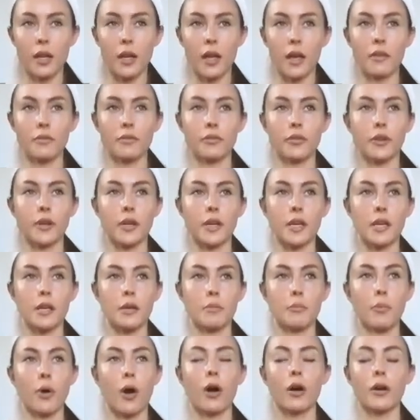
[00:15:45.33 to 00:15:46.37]

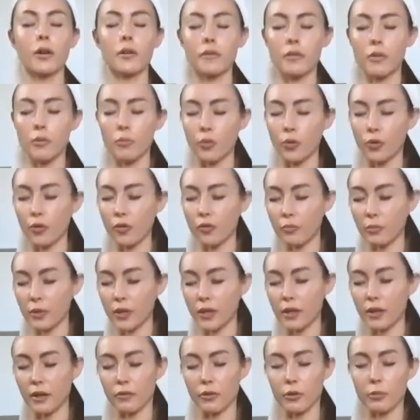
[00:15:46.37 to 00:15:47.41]
every part of the
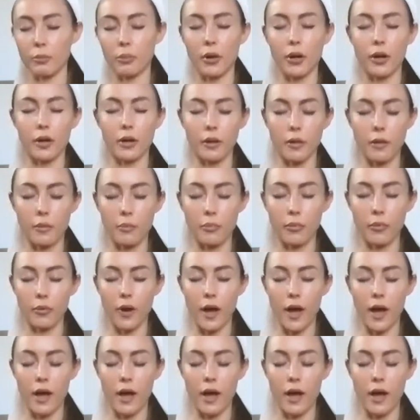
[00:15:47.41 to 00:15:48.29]
movement, every part of the breath.